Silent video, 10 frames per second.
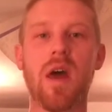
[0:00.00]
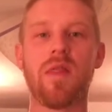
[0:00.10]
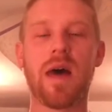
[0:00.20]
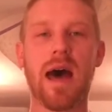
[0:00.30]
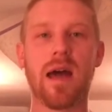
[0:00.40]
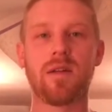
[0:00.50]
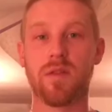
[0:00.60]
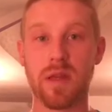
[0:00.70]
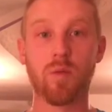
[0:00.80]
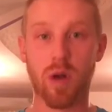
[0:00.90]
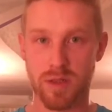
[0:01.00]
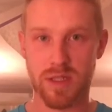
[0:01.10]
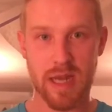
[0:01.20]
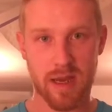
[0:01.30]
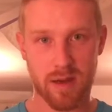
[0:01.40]
than the 1
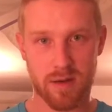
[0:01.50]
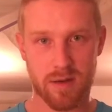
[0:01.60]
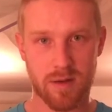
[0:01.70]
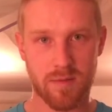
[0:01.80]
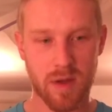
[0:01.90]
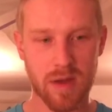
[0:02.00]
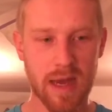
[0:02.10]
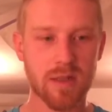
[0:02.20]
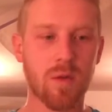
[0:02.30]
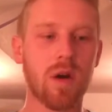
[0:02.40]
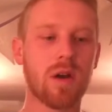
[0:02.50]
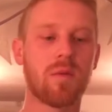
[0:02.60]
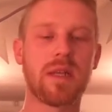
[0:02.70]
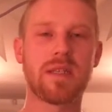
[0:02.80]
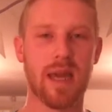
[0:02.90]
second, okay? So what can
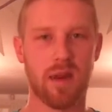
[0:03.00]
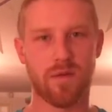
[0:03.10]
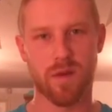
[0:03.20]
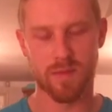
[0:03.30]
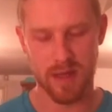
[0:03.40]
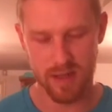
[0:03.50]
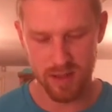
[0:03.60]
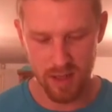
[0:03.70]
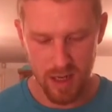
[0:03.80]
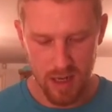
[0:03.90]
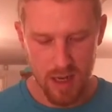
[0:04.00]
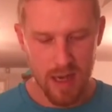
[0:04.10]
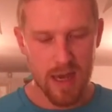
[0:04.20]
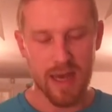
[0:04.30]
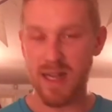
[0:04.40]
we take from this?
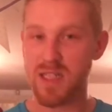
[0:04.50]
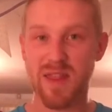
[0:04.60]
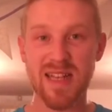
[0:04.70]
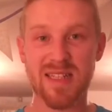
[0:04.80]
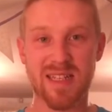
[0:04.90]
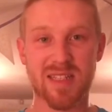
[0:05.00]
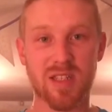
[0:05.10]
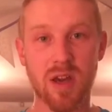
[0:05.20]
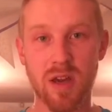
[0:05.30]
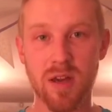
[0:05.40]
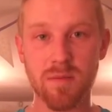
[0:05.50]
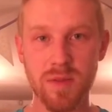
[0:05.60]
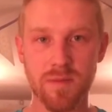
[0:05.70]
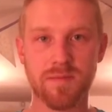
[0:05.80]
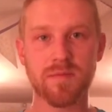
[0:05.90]
In aesthetics
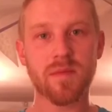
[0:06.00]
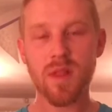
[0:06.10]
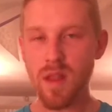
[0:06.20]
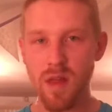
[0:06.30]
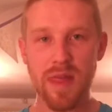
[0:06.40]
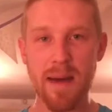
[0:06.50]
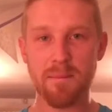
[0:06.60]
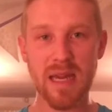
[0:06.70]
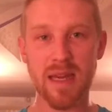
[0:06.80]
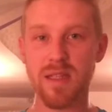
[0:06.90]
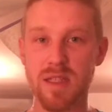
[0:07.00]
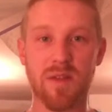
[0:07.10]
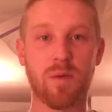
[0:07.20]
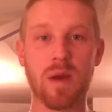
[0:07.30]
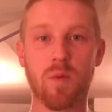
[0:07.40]
terms, that means
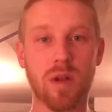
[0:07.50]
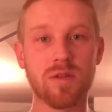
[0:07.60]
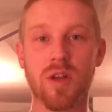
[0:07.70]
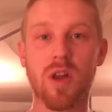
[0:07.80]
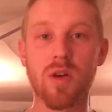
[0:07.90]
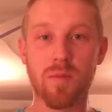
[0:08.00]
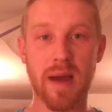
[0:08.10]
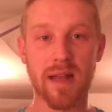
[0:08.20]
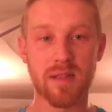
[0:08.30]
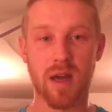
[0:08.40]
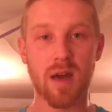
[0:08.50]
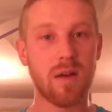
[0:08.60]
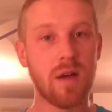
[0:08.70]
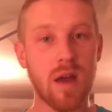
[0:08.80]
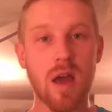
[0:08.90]
if we want to look better,
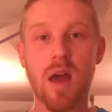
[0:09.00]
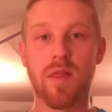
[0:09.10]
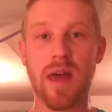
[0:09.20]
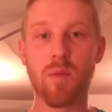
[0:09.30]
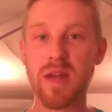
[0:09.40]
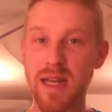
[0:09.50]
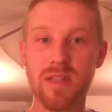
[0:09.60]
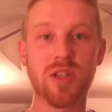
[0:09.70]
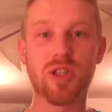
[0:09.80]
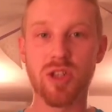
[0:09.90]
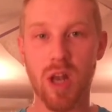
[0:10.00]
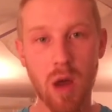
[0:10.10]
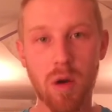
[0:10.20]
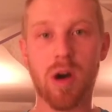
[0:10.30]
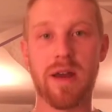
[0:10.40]
then we need to
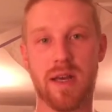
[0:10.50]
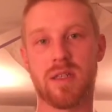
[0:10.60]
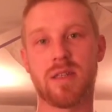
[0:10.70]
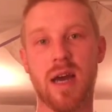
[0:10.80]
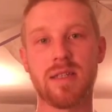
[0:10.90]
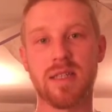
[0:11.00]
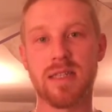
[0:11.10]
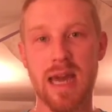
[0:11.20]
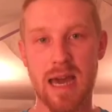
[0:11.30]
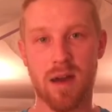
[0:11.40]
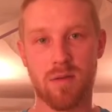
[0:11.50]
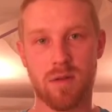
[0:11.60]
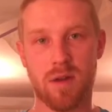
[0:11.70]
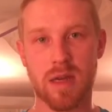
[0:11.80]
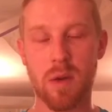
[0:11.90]
slow our exercises down,
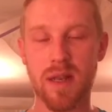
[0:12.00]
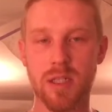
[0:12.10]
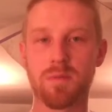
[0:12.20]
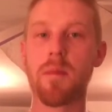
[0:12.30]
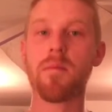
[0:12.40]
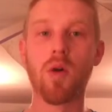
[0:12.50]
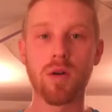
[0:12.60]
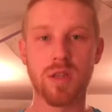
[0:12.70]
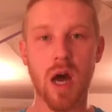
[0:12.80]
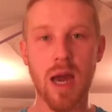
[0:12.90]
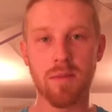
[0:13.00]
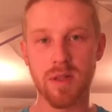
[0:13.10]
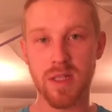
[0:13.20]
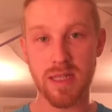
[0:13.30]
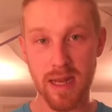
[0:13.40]
okay? We need to spend more time
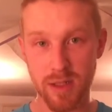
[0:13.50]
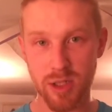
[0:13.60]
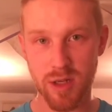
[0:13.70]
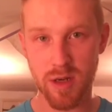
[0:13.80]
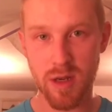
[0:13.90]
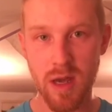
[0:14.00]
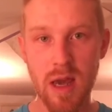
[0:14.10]
under tension